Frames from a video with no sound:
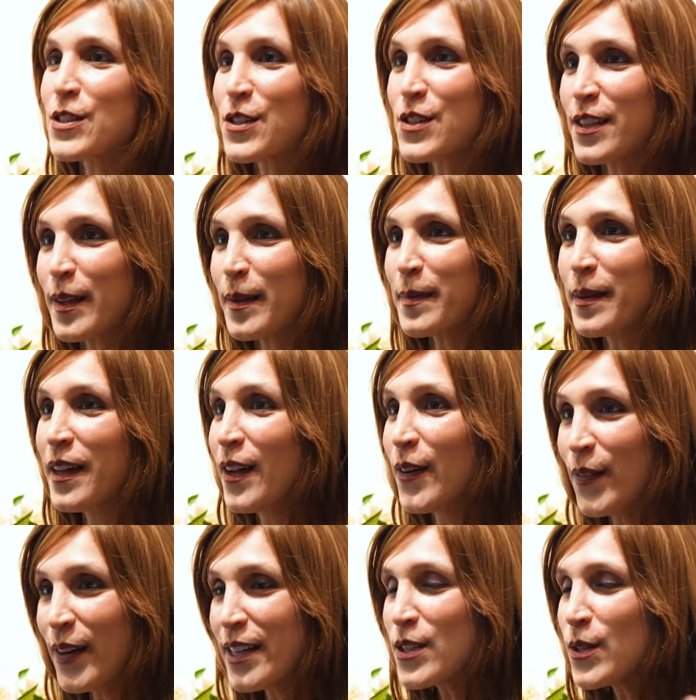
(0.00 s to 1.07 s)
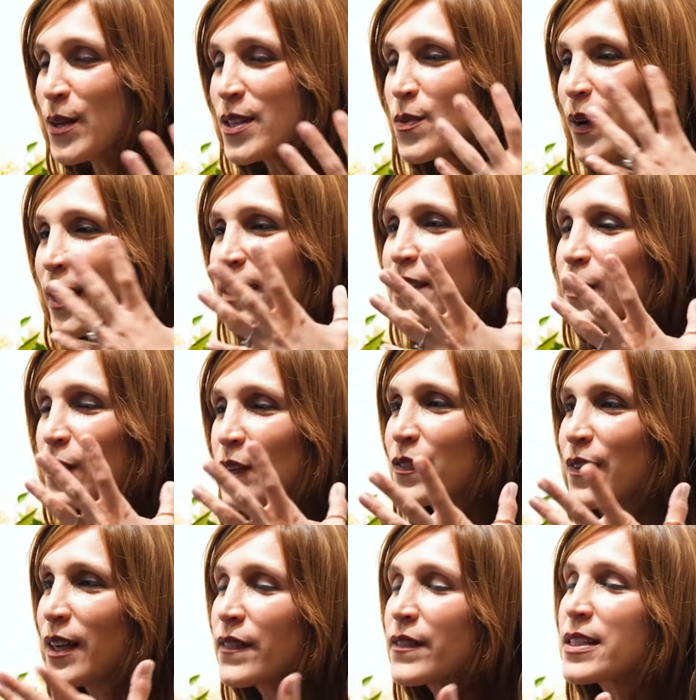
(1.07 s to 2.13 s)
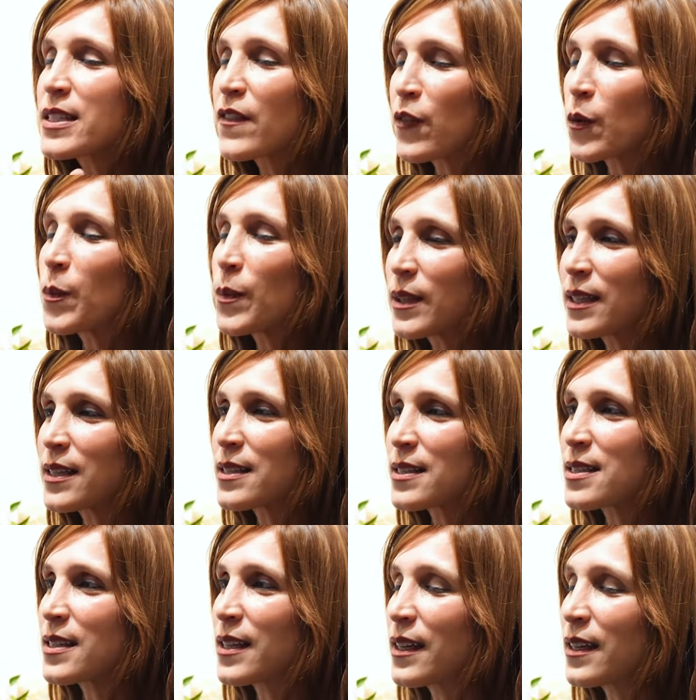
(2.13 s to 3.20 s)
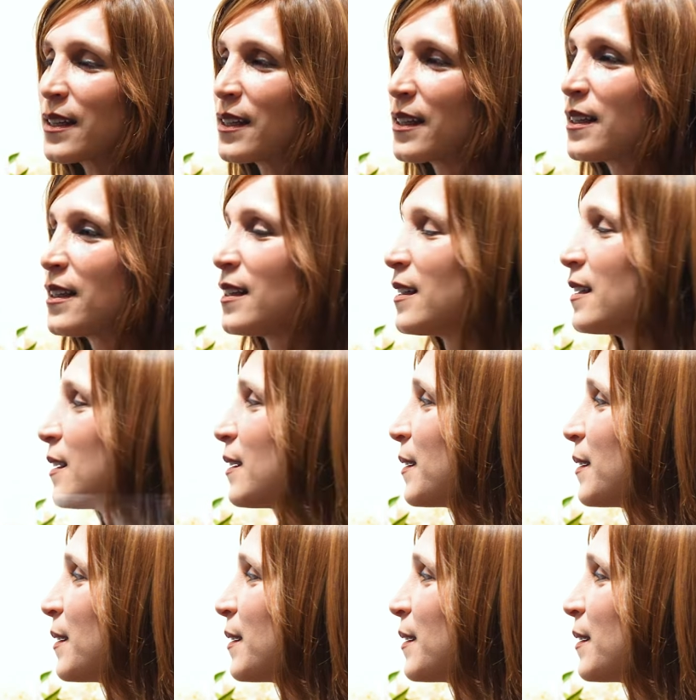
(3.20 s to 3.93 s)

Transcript: relationship, right? So it's right there in front of us if we're willing to see it.